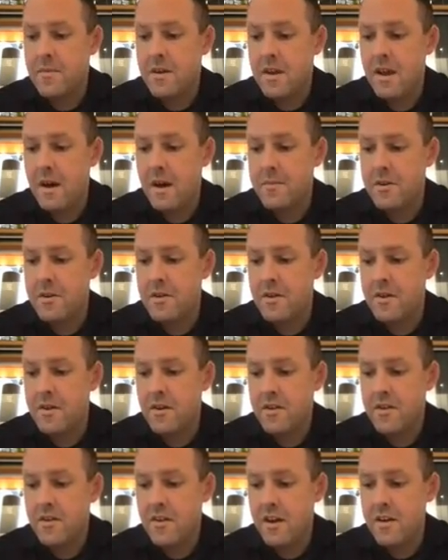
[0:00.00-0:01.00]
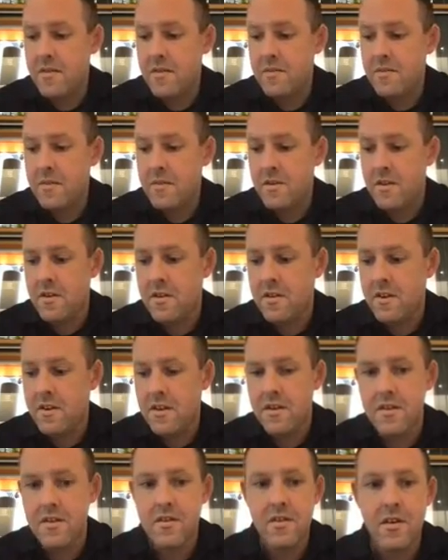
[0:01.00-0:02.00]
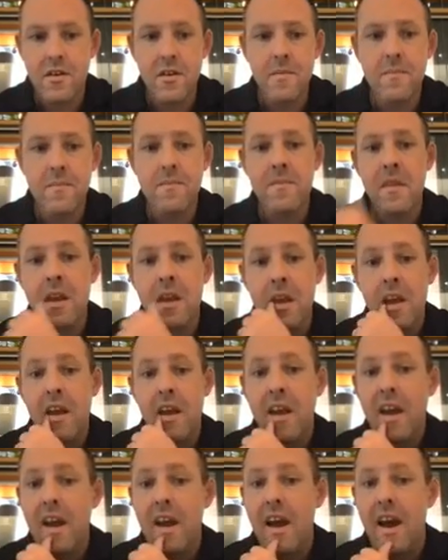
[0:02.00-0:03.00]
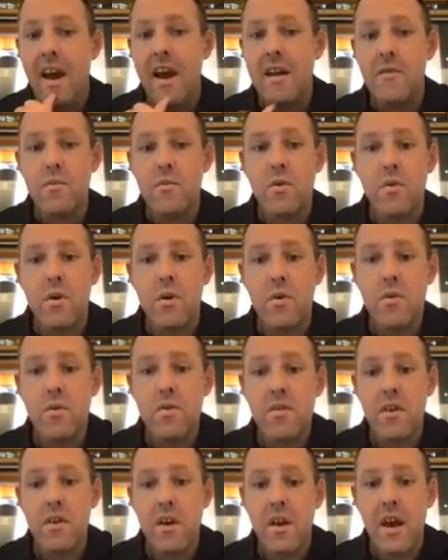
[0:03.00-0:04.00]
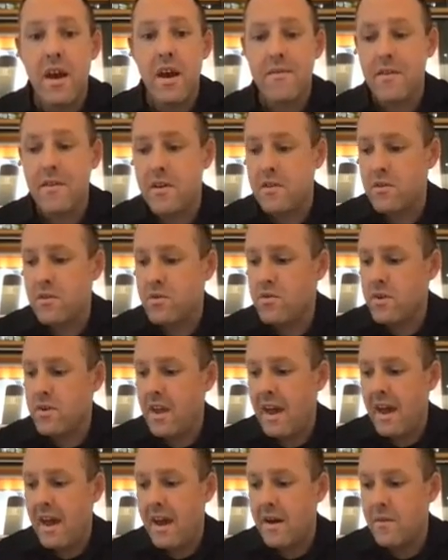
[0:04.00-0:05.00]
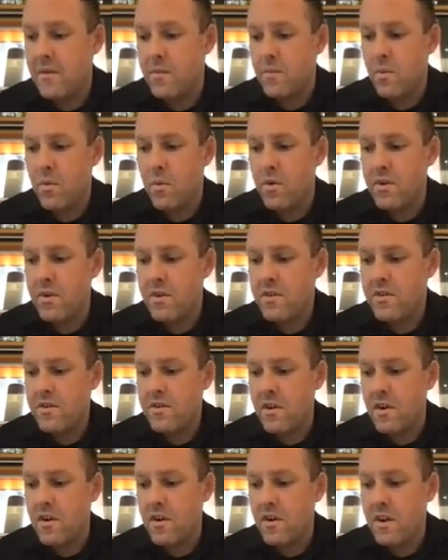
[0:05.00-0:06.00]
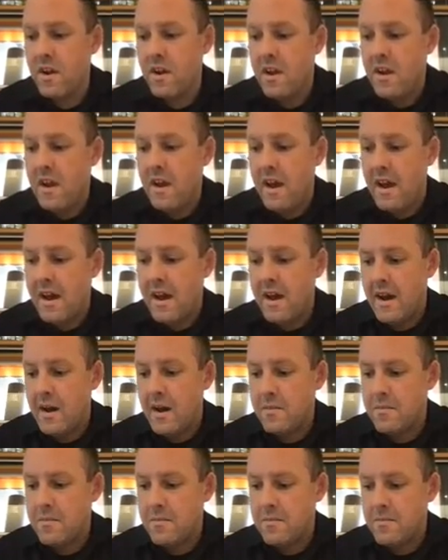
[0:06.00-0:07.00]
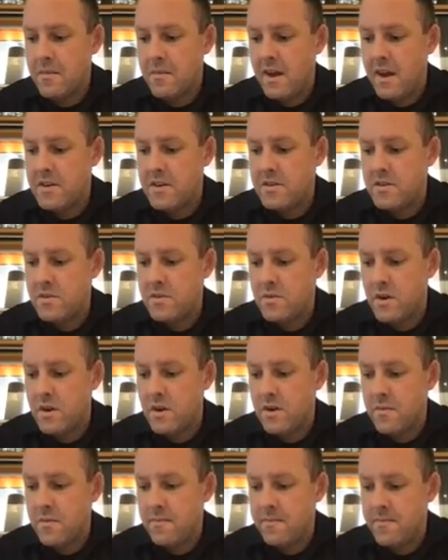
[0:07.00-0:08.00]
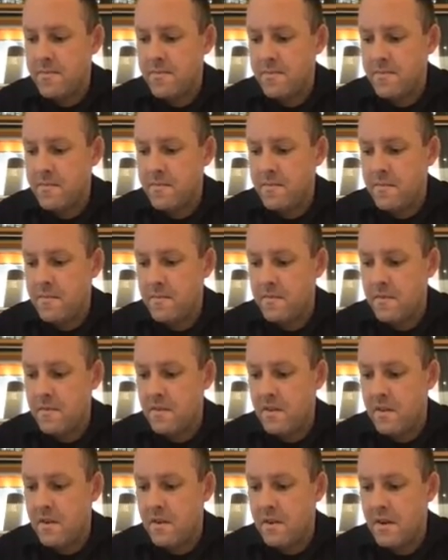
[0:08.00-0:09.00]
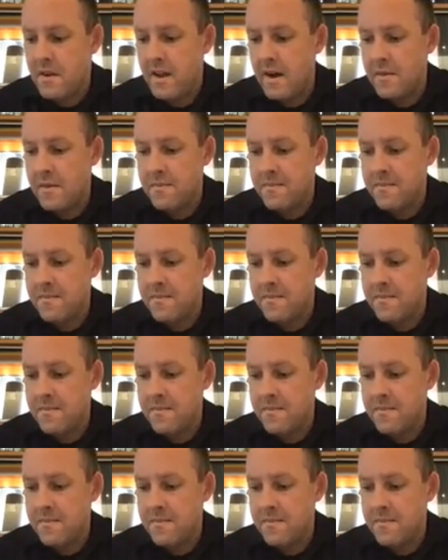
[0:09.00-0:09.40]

carbon dioxide, so CO2, and we'll also have a look at water, so H2O. Now,